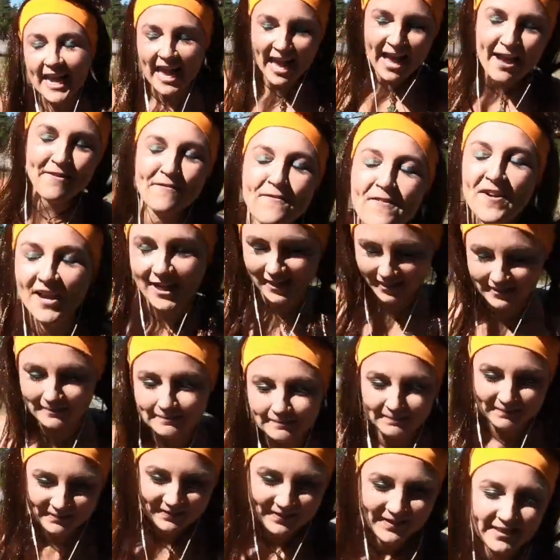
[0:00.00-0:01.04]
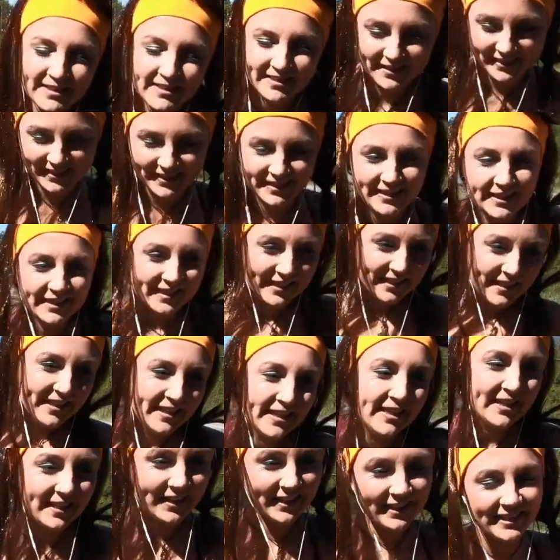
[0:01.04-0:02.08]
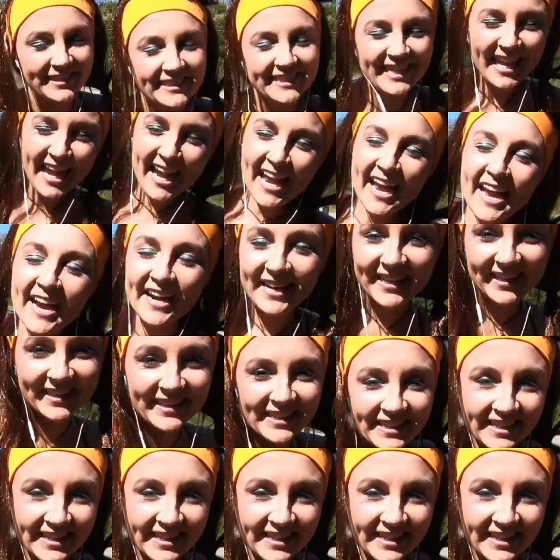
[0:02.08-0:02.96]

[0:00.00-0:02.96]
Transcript: F. Also true. Yeah. That'll solve a